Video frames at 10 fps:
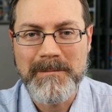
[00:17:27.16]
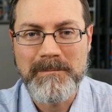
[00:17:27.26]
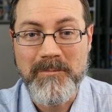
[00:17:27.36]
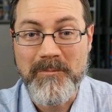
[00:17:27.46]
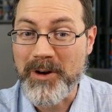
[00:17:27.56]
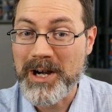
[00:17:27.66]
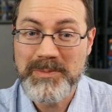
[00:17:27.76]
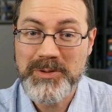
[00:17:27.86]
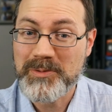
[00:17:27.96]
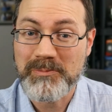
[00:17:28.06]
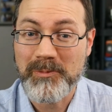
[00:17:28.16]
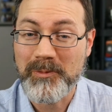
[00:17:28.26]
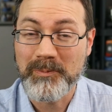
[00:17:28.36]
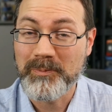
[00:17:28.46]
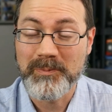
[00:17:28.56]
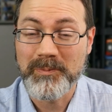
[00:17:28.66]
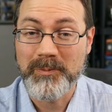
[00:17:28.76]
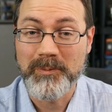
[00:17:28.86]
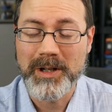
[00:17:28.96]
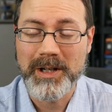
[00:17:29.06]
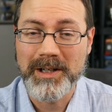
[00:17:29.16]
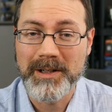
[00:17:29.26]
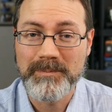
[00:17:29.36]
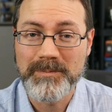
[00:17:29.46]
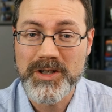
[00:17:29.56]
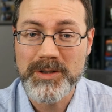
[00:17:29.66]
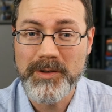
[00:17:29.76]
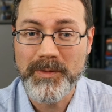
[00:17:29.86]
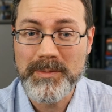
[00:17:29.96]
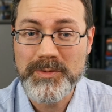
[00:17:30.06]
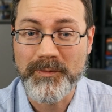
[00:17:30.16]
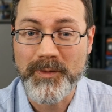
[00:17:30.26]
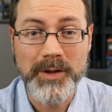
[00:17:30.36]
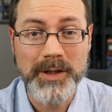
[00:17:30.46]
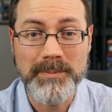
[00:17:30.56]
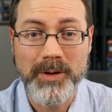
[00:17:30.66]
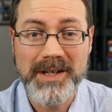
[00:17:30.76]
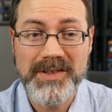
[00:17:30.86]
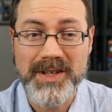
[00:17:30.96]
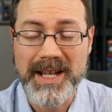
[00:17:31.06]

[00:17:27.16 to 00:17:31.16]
frames. GPU frames are falling in price,